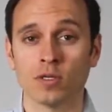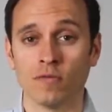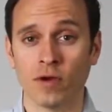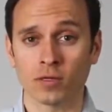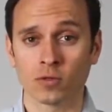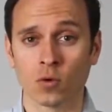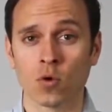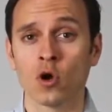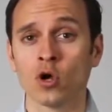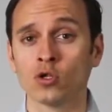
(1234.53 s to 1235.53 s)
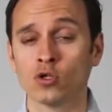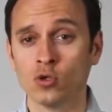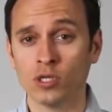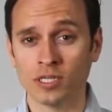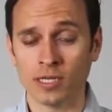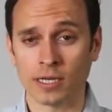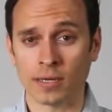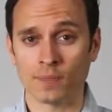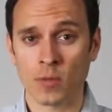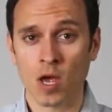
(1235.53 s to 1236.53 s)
the VEXO to the ceiling,